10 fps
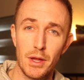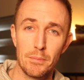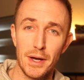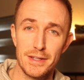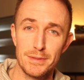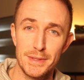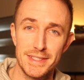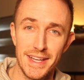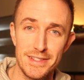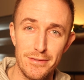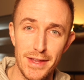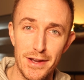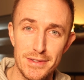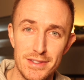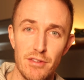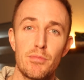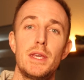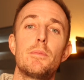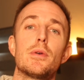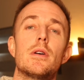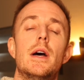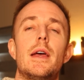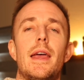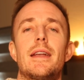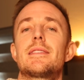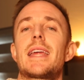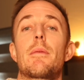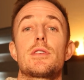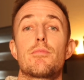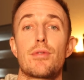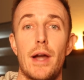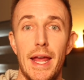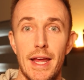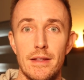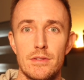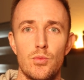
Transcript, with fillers: possibly tens of thousands of people and established brands,